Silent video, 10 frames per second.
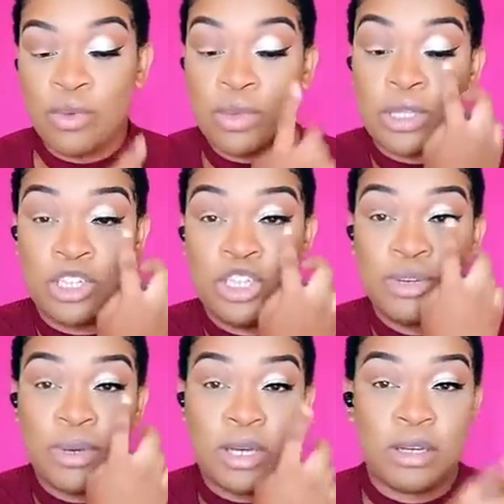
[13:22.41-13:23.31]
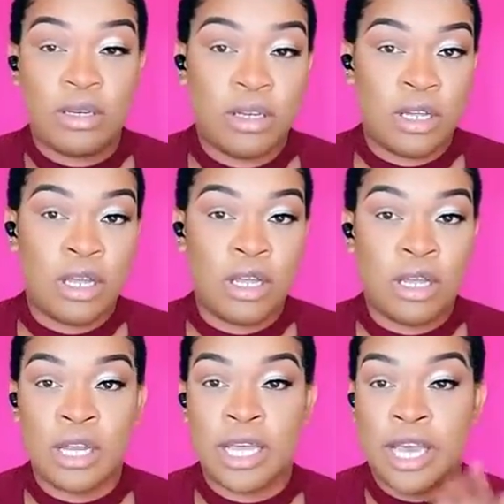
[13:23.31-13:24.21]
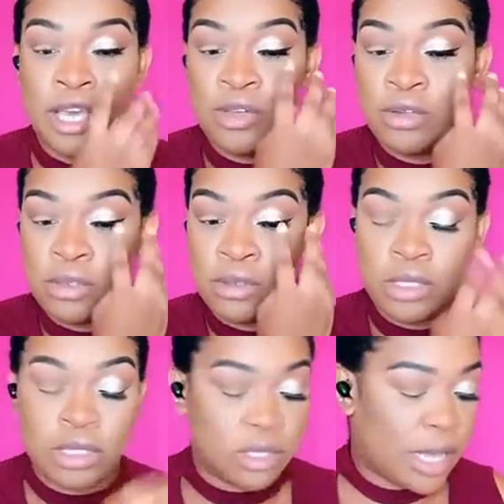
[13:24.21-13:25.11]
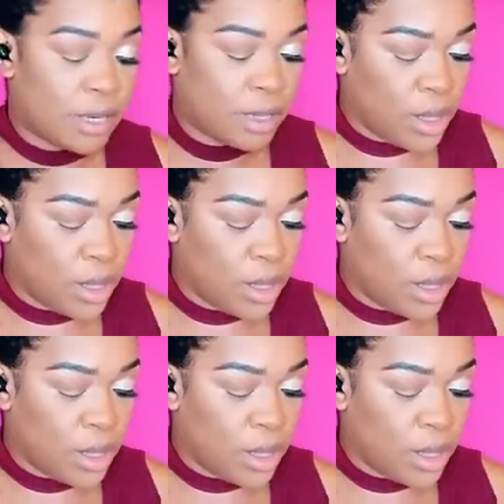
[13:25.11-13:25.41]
with the shimmer like I used on this side.